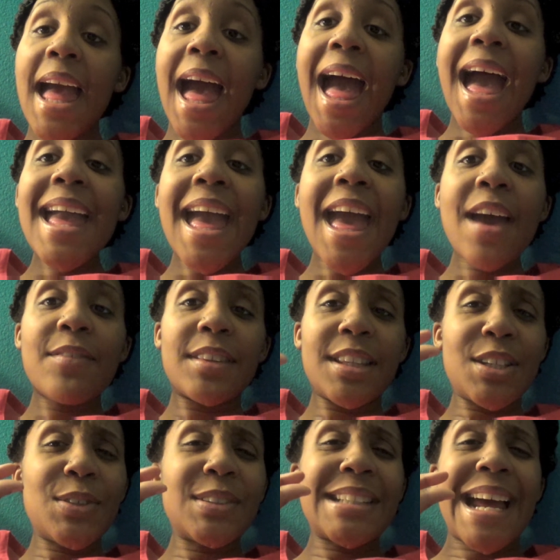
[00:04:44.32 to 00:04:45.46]
I have
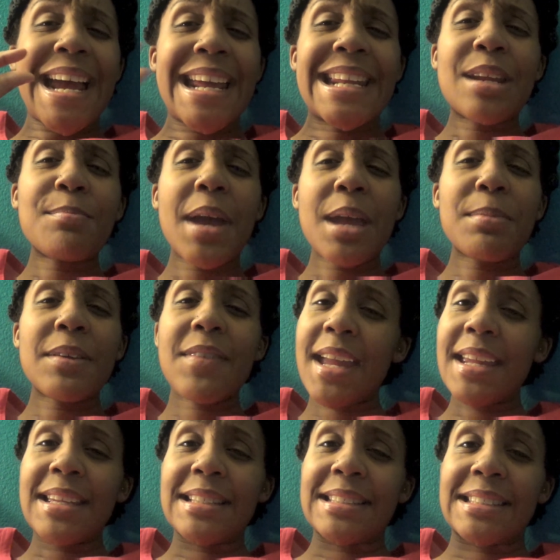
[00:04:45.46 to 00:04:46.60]
little tiny baby
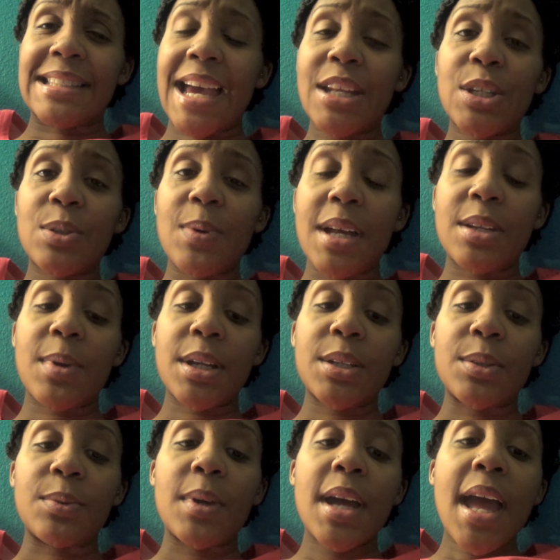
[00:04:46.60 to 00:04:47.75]
veins. I do.
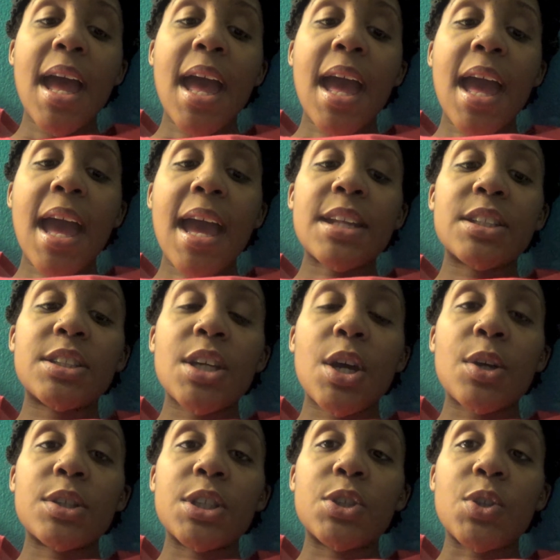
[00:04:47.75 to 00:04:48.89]
And
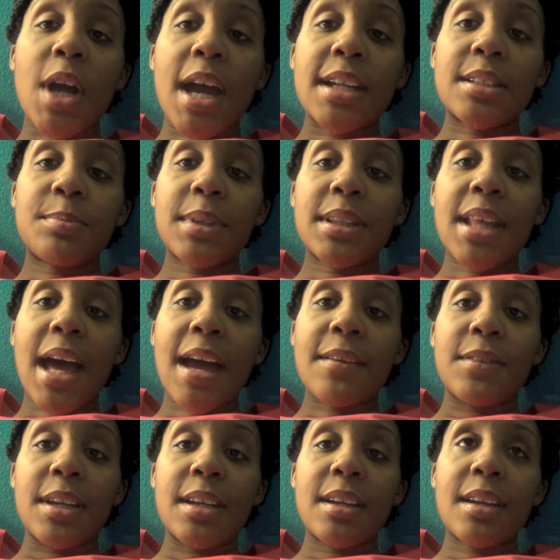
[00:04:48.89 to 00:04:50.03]
so she tried to put the
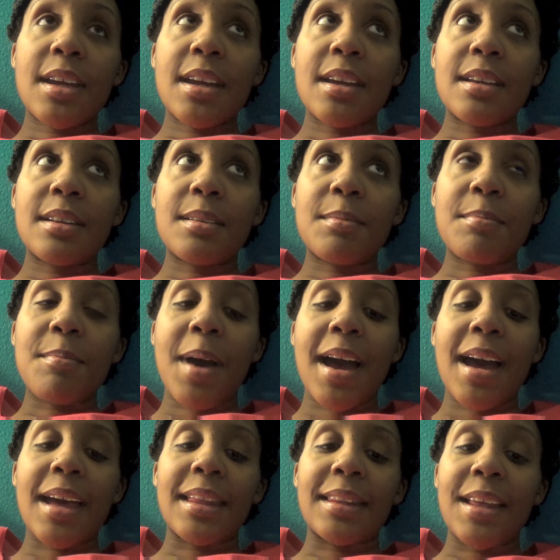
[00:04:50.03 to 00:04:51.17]
IV in
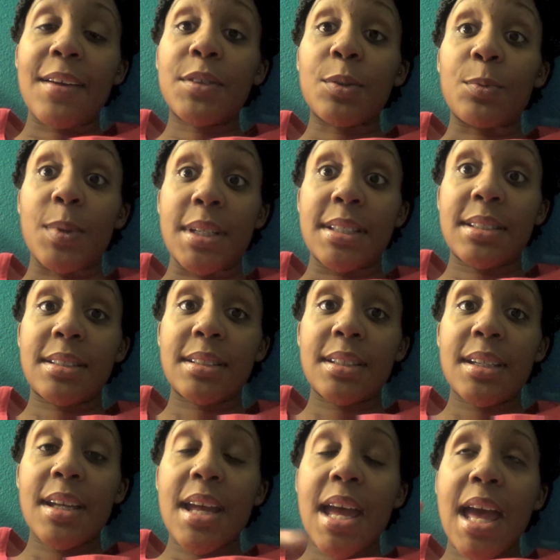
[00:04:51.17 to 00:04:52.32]
my left wrist.
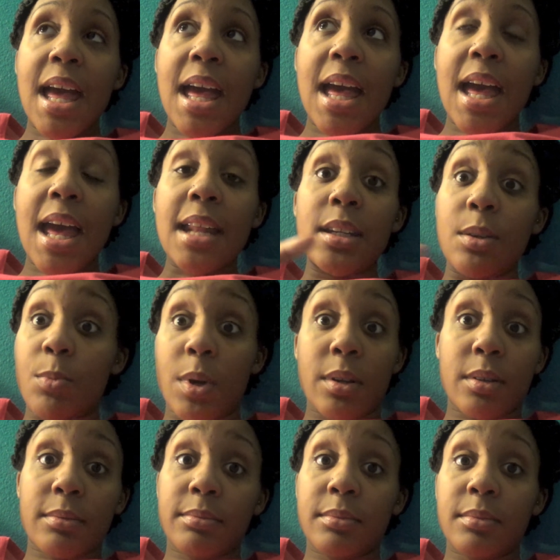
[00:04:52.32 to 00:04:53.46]
Didn't work.
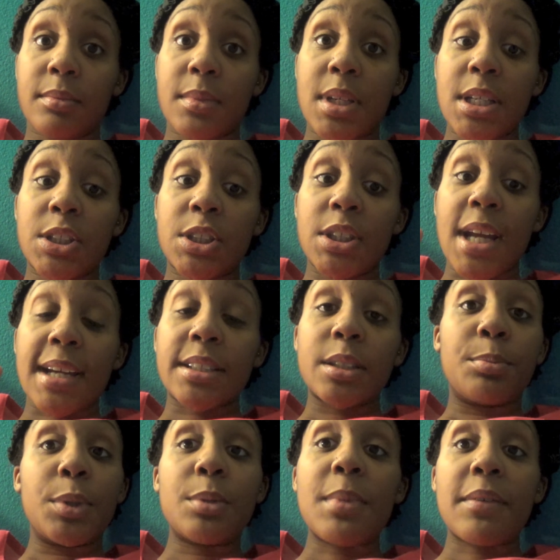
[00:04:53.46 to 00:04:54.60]
She actually
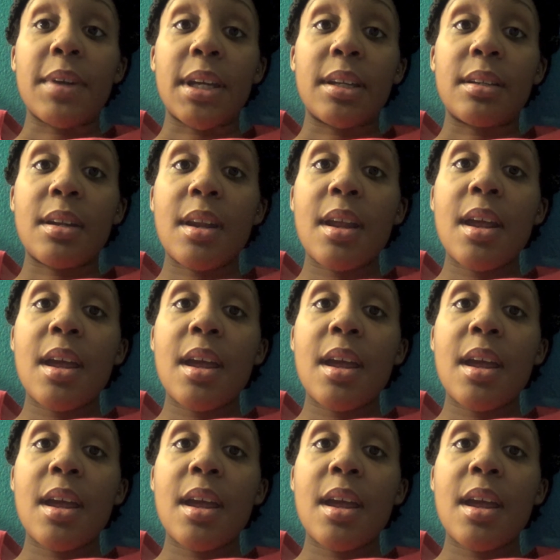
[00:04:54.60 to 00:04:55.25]
blew my vein.